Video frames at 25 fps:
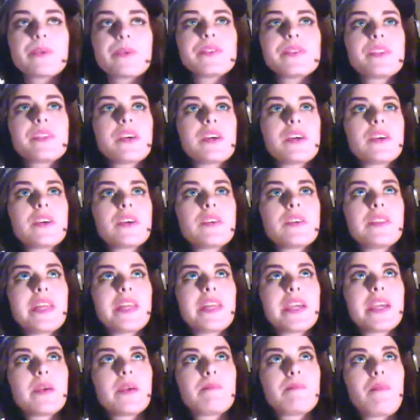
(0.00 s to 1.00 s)
was a
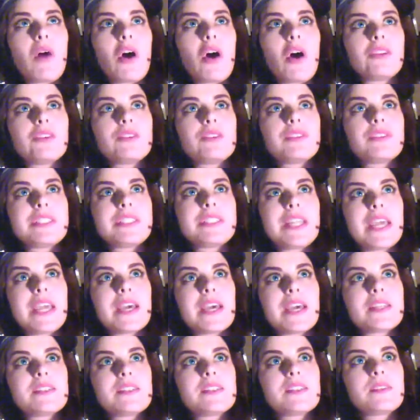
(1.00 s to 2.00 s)
modern
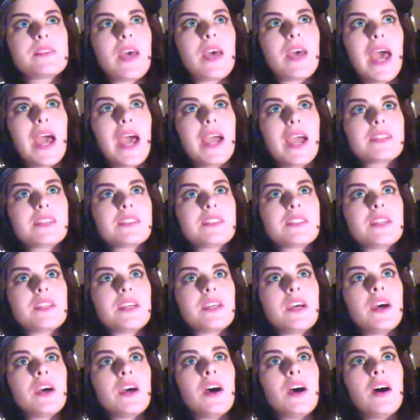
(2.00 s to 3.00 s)
dance act
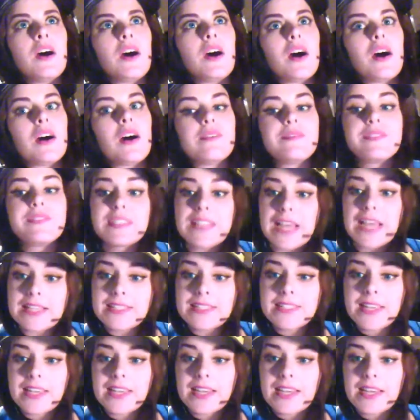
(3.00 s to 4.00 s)
of
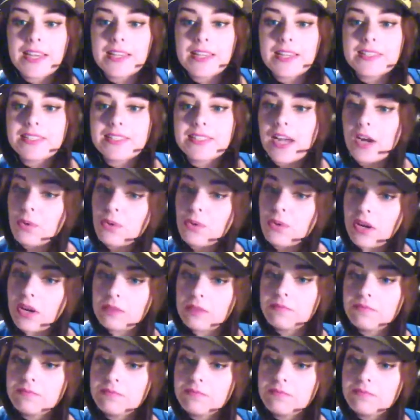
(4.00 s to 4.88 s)
Sasuke and Sakura.